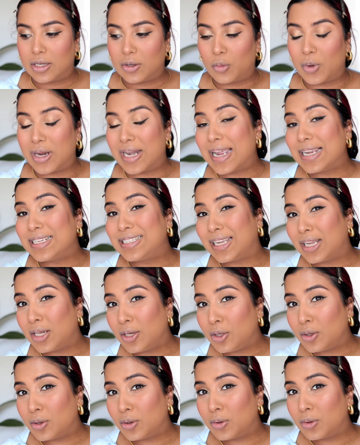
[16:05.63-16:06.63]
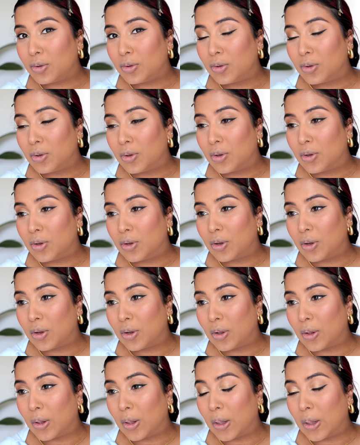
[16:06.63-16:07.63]
when I tell you,
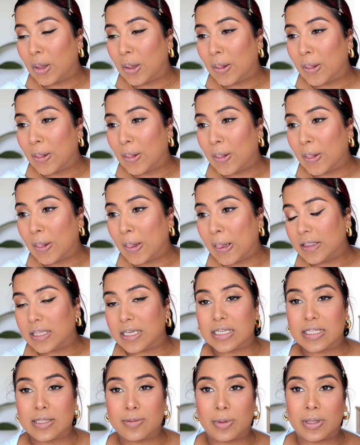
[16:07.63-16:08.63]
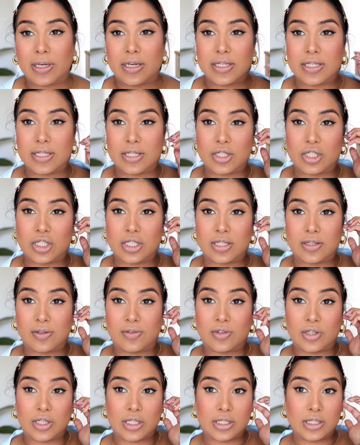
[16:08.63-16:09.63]
the experience is just
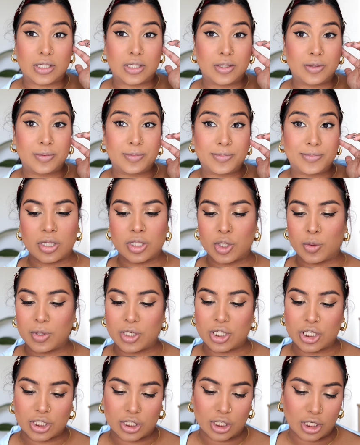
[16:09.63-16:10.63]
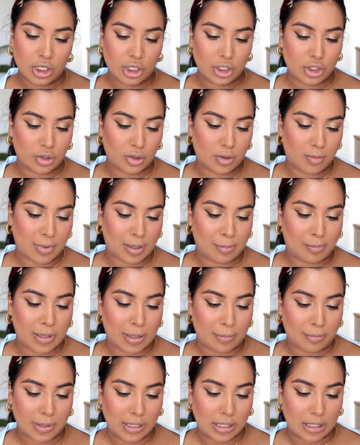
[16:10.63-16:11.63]
different. Okay, so we're just gonna do my
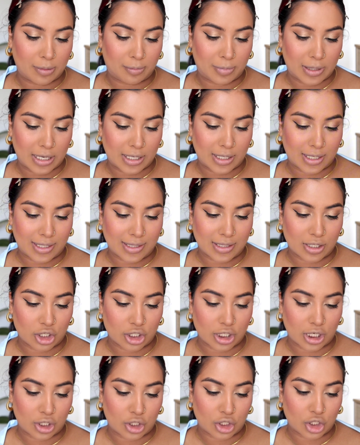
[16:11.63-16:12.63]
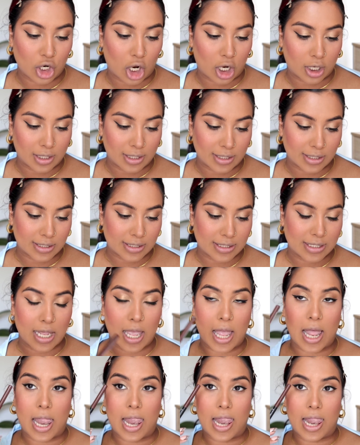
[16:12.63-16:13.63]
plumping lip liner in the shade Chocolate
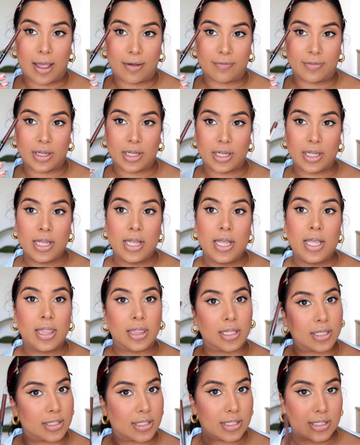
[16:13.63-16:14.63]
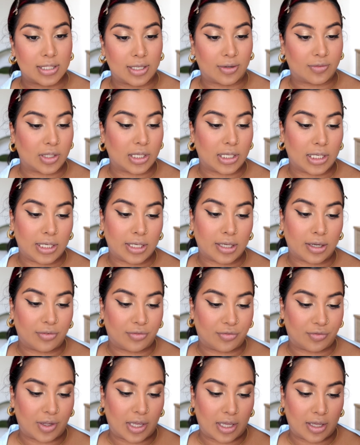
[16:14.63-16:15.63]
Lover. This is definitely a
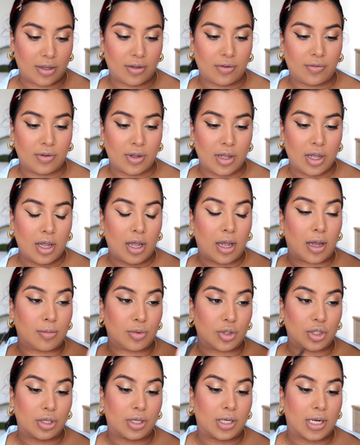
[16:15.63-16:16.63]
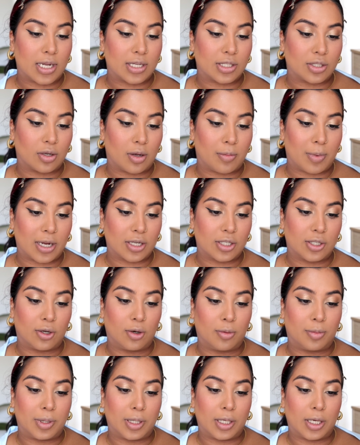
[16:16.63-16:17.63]
fave. I'm sure you guys know I'm actually
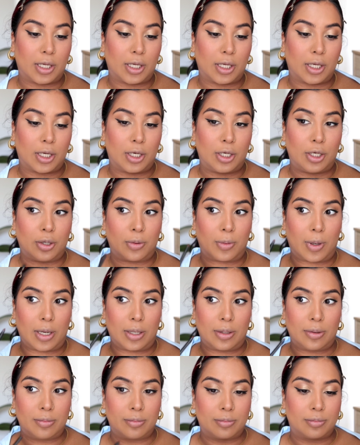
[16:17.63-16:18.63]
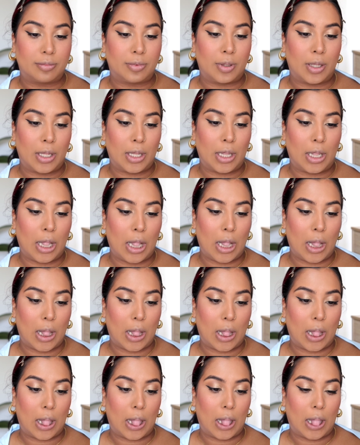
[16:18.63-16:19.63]
opening a new one.
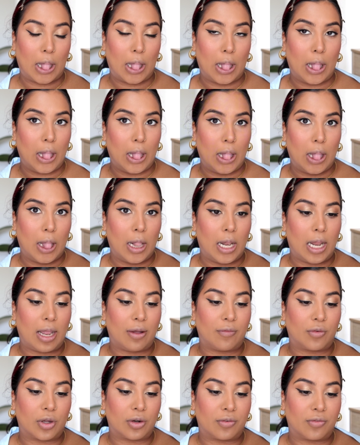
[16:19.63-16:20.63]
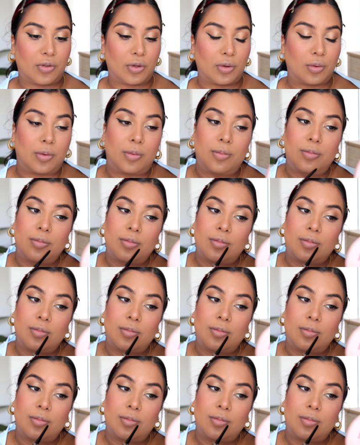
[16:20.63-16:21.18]
I've got a few